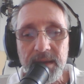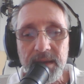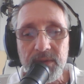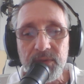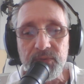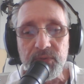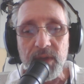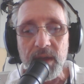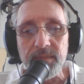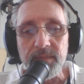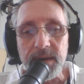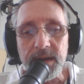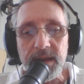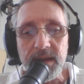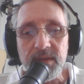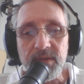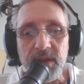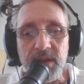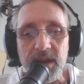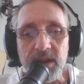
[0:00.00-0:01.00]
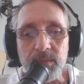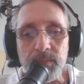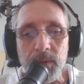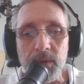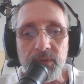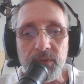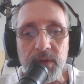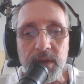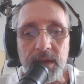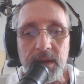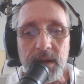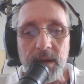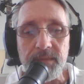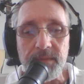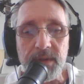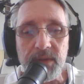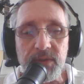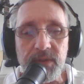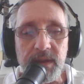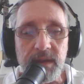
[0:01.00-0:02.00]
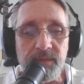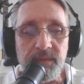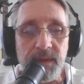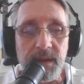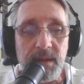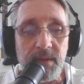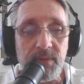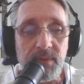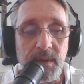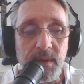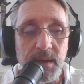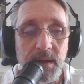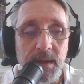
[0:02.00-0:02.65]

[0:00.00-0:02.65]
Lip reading: 76% of his defense.